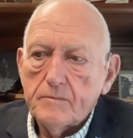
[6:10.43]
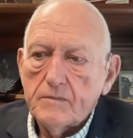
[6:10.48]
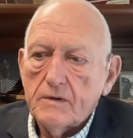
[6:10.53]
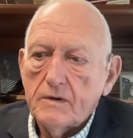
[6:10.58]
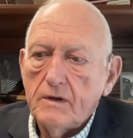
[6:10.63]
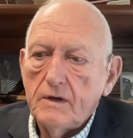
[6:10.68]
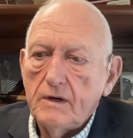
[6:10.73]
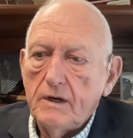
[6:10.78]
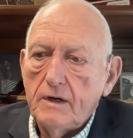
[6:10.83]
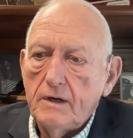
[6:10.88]

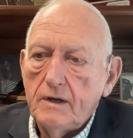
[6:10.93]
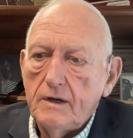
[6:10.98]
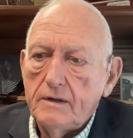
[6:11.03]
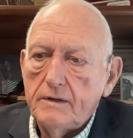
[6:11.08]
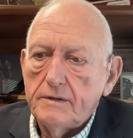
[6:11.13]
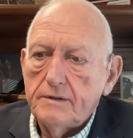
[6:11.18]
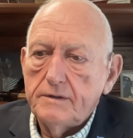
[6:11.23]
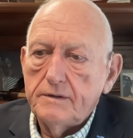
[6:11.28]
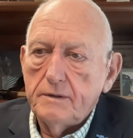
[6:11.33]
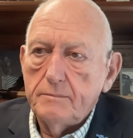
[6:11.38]

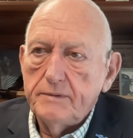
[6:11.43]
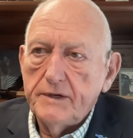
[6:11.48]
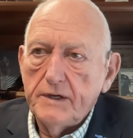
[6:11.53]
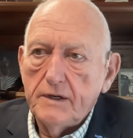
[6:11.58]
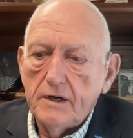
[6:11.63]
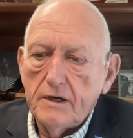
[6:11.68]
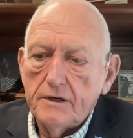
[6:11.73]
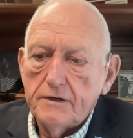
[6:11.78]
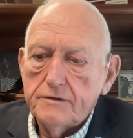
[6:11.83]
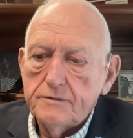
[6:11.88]
To be
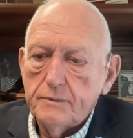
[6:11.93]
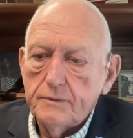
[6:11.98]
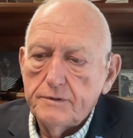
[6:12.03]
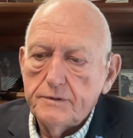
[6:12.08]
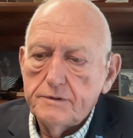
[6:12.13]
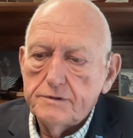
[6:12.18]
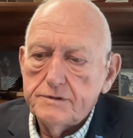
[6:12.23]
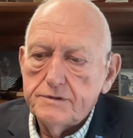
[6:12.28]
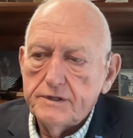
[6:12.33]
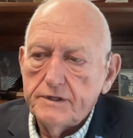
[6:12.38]
honest with
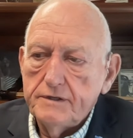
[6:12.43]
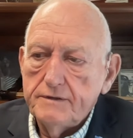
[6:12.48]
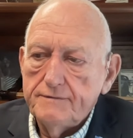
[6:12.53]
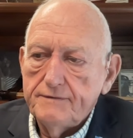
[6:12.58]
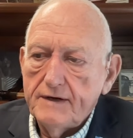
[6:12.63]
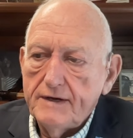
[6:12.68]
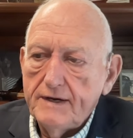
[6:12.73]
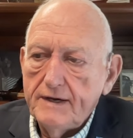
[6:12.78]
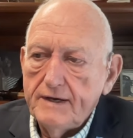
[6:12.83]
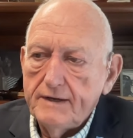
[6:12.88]
you, Steve,
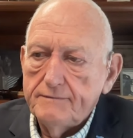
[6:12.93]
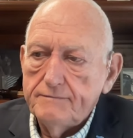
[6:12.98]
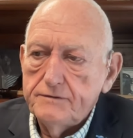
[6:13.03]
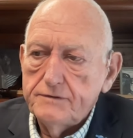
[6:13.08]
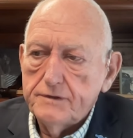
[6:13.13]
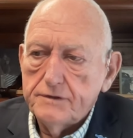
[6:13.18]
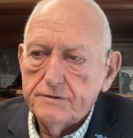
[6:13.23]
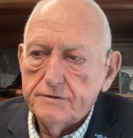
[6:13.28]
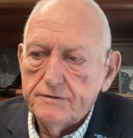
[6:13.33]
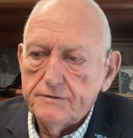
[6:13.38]
I have
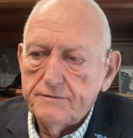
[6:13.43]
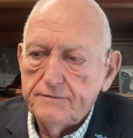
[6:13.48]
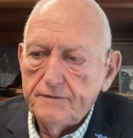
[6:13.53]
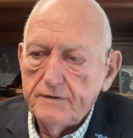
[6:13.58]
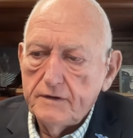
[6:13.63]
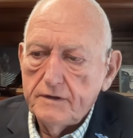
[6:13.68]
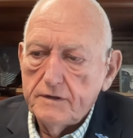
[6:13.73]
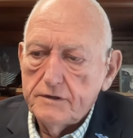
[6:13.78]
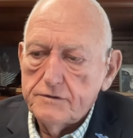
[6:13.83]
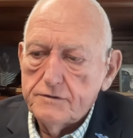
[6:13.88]
just
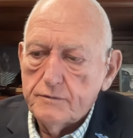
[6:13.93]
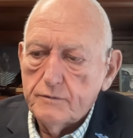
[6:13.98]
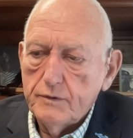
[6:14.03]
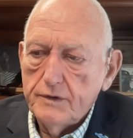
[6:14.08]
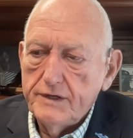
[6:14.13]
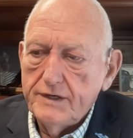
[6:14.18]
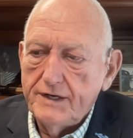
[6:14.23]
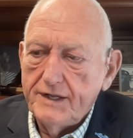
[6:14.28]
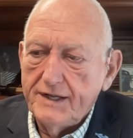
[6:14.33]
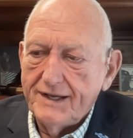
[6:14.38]
finished
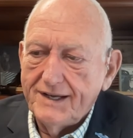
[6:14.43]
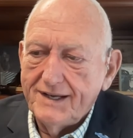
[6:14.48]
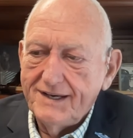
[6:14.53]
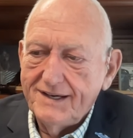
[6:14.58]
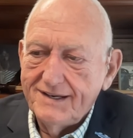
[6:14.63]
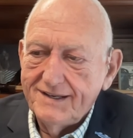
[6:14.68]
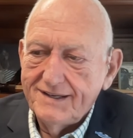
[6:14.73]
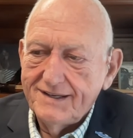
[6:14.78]
reading,